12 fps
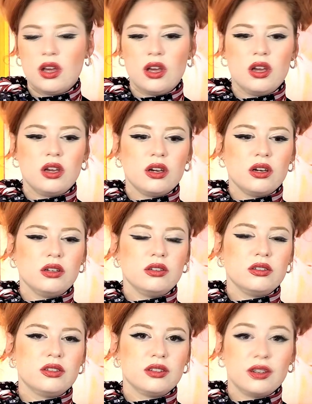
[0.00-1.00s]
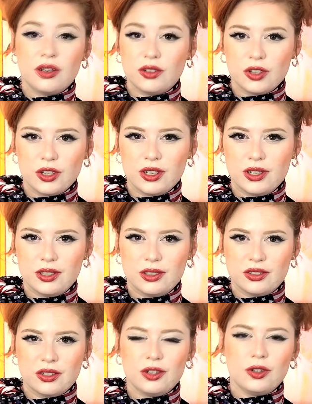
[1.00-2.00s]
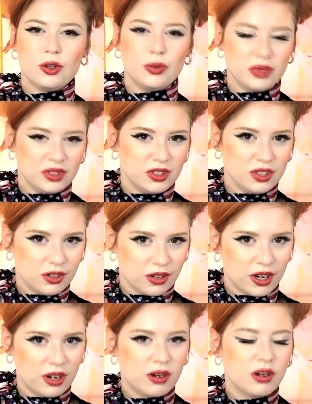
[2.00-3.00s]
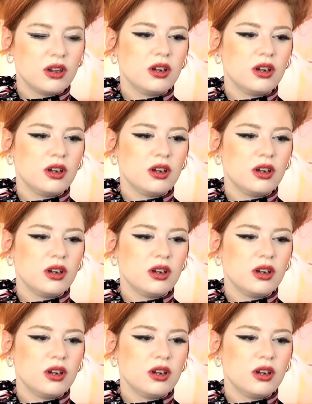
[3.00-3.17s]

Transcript: and the other is An Open Secret,